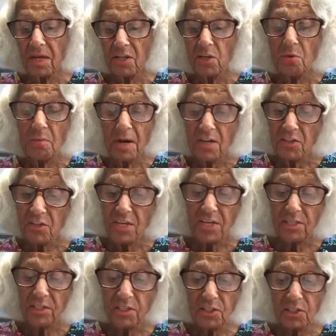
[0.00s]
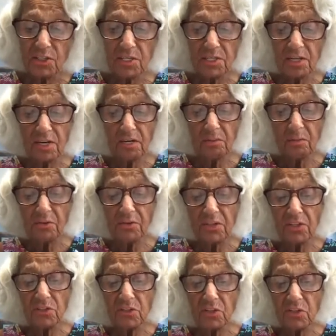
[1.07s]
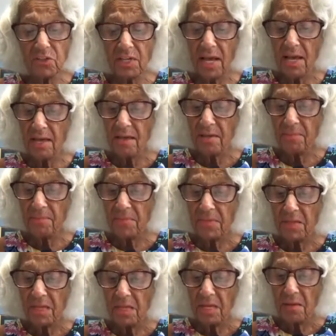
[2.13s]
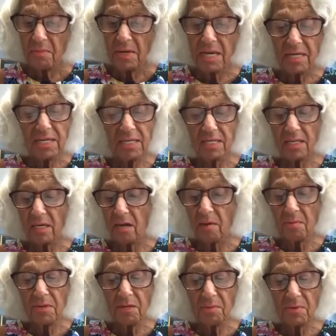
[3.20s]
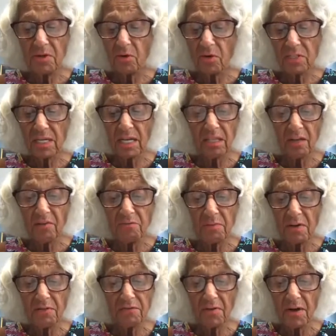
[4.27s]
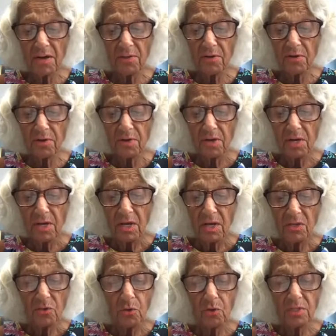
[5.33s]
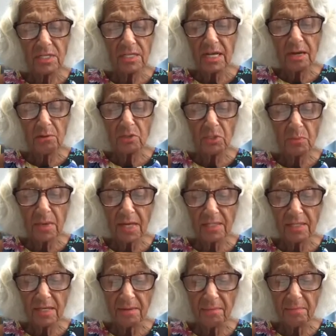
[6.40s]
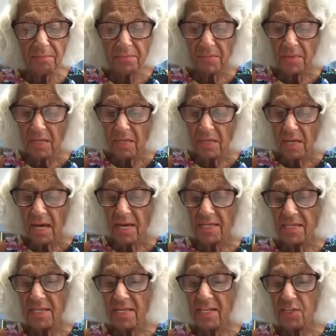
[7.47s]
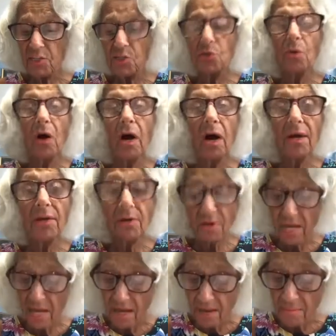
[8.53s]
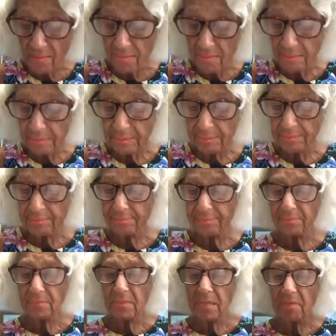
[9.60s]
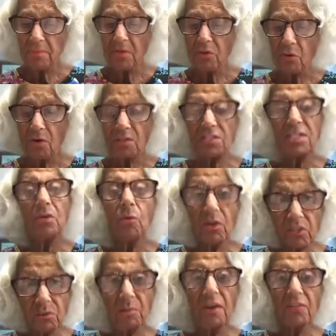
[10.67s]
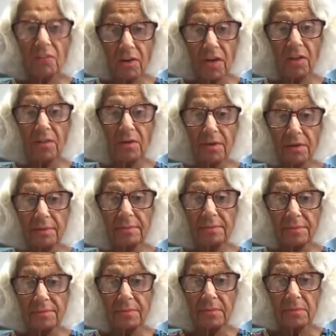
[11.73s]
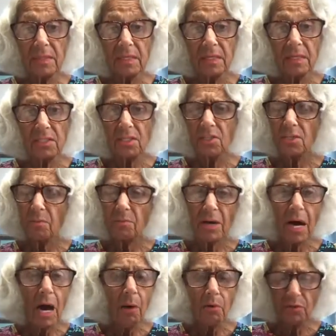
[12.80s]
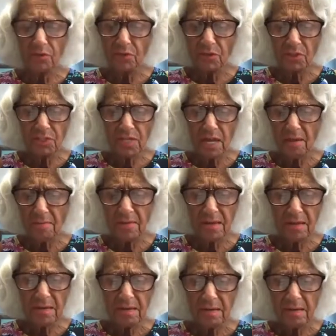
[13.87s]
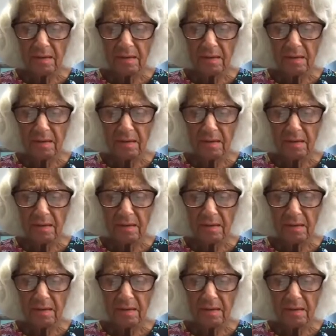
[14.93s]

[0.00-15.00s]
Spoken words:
You might think this is a terrible thing to say, but I didn't come here because I loved my father, nor did I respect him. I did it to honor him because he was my father. Such a powerful statement.